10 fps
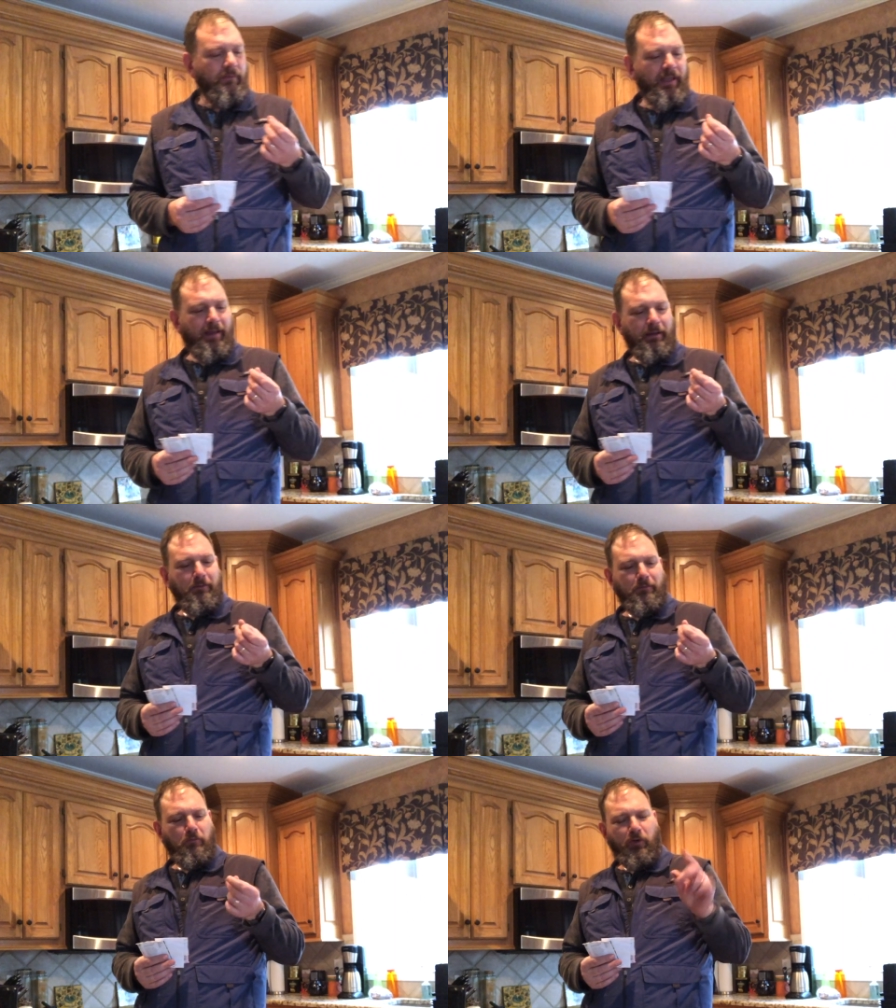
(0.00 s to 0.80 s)
I
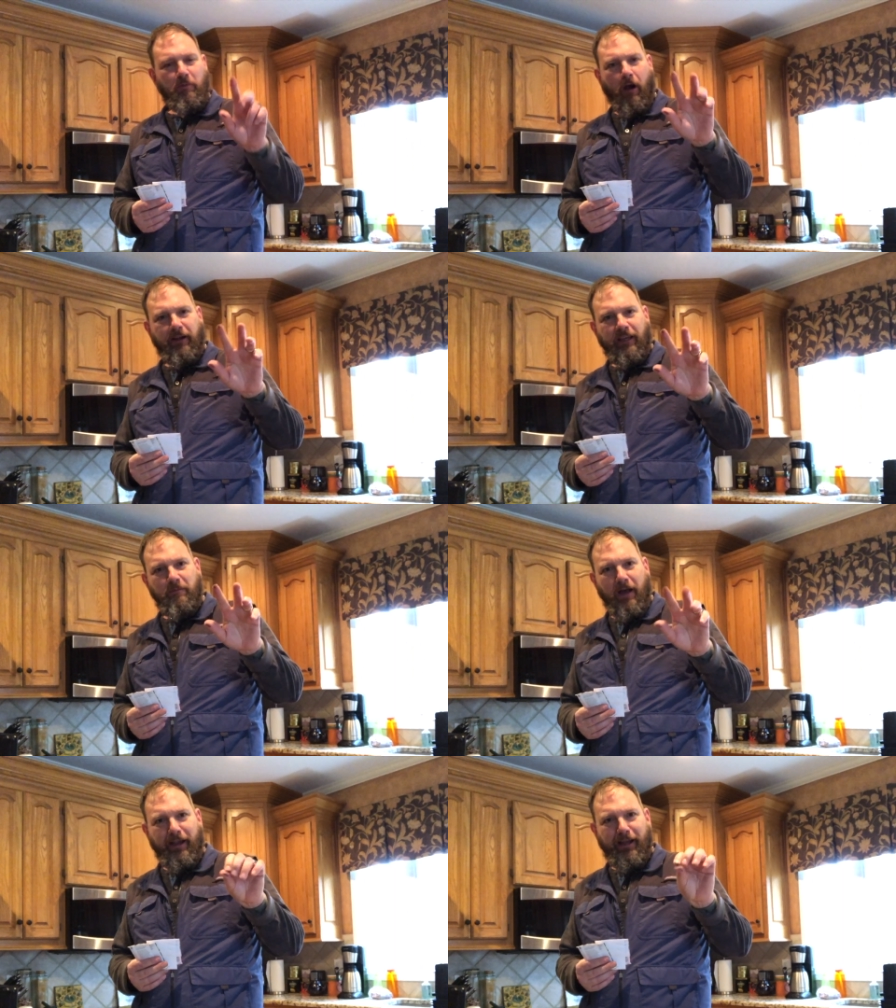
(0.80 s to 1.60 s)
was marking
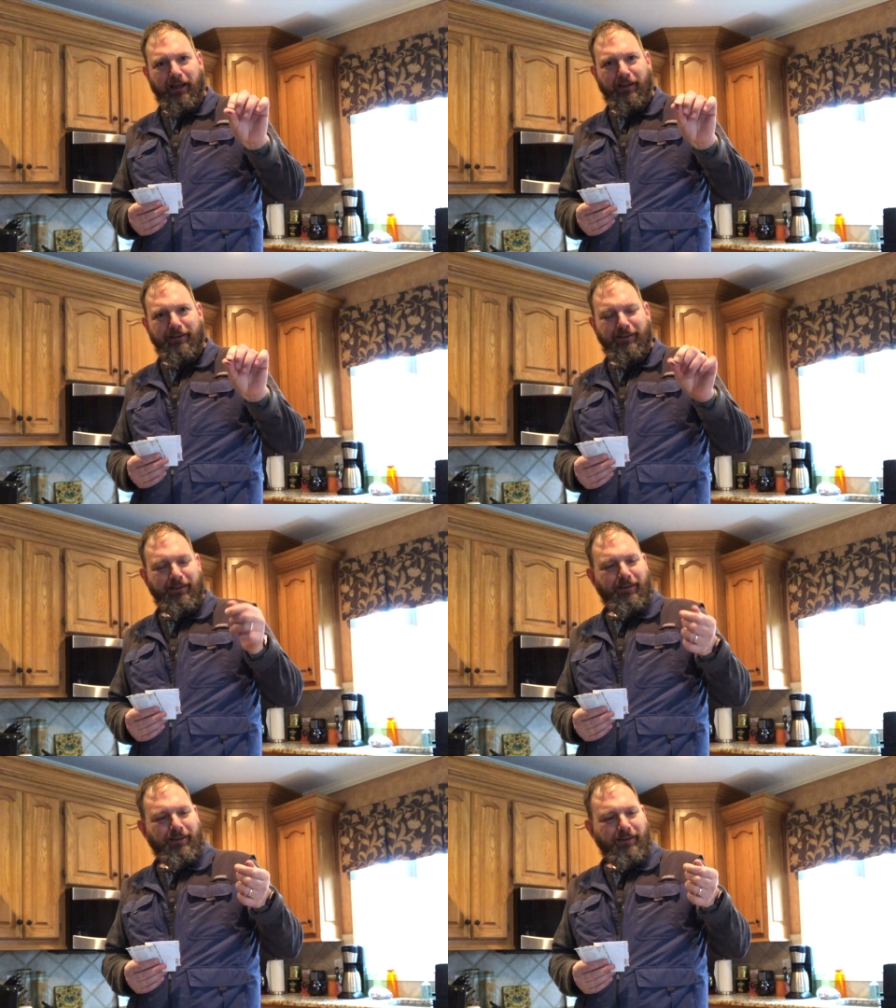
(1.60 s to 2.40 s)
my
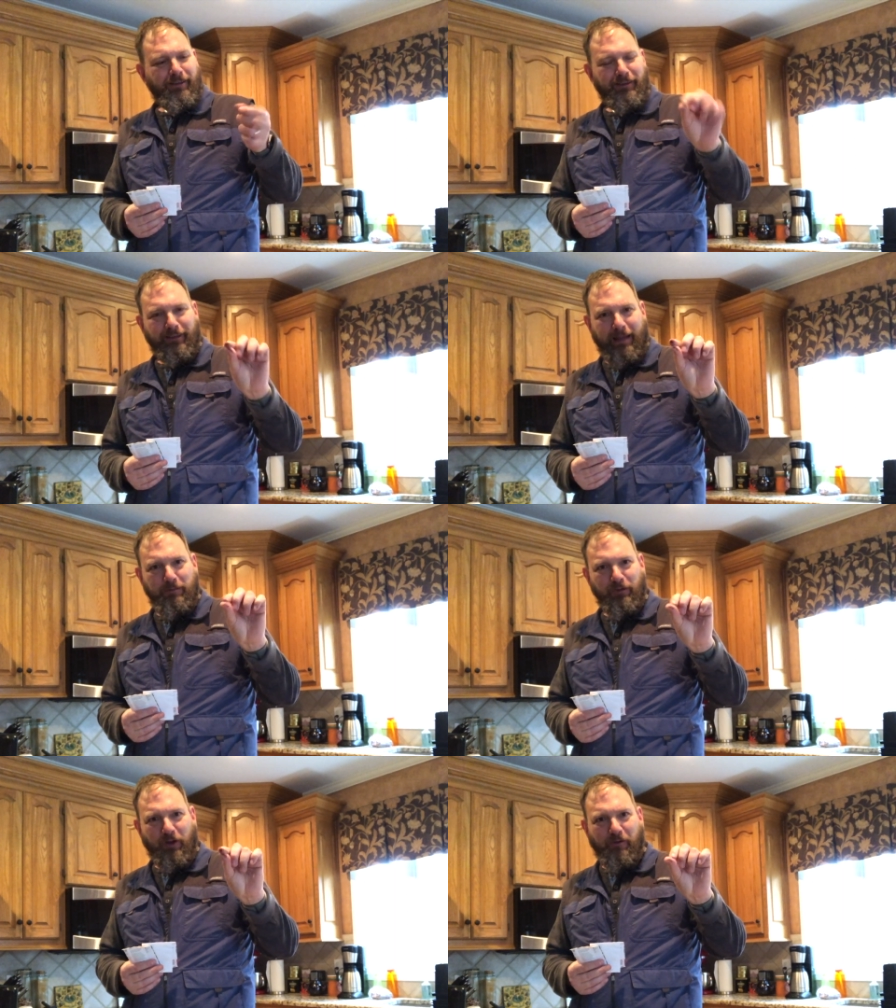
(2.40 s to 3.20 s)

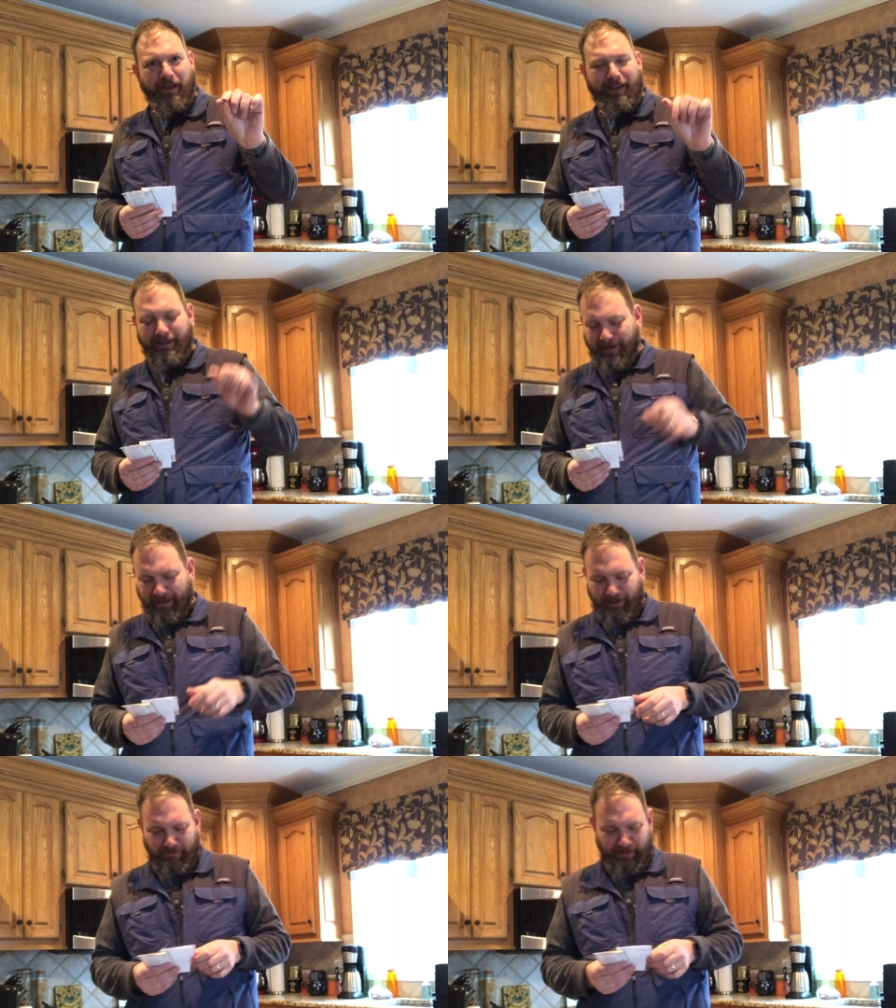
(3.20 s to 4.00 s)
labels already and I
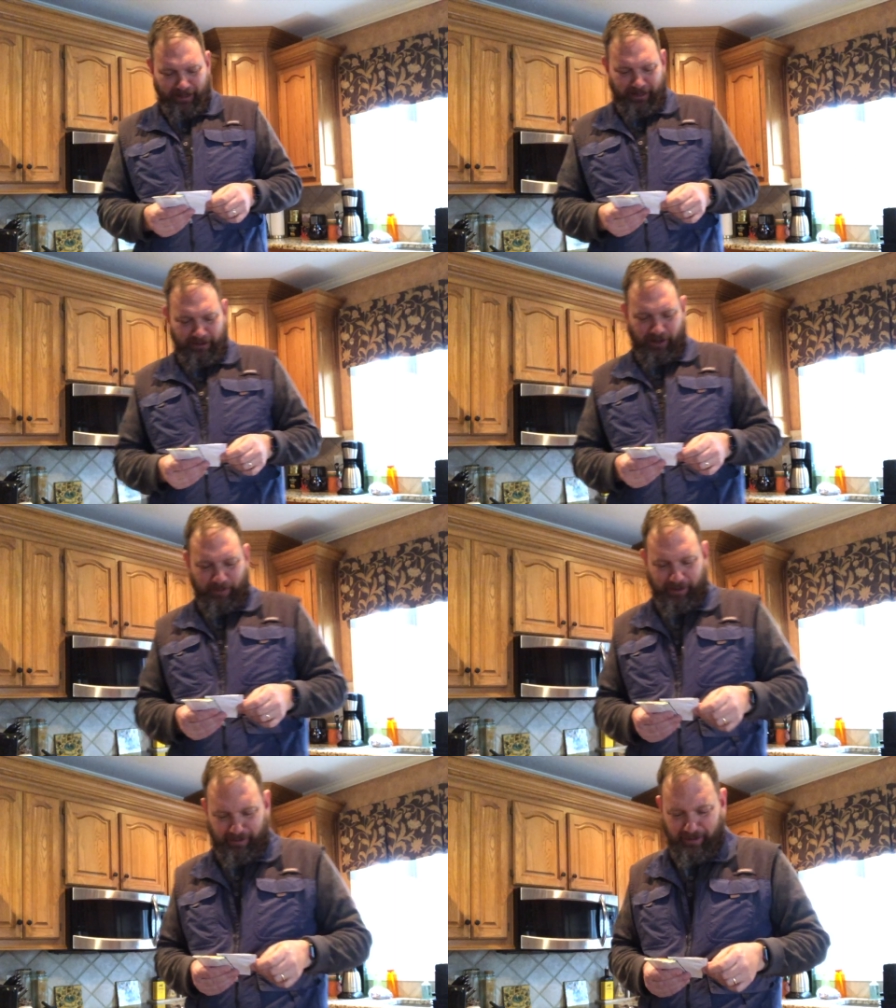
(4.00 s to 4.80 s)
got ink on
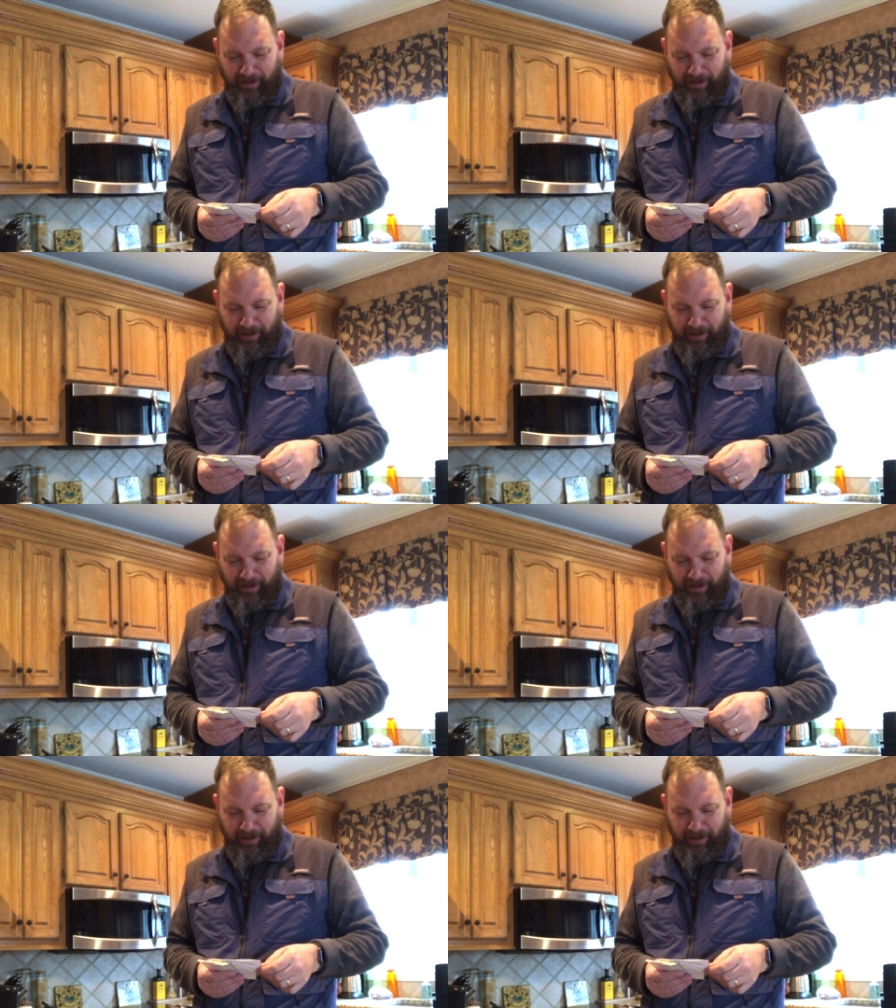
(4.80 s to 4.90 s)
me.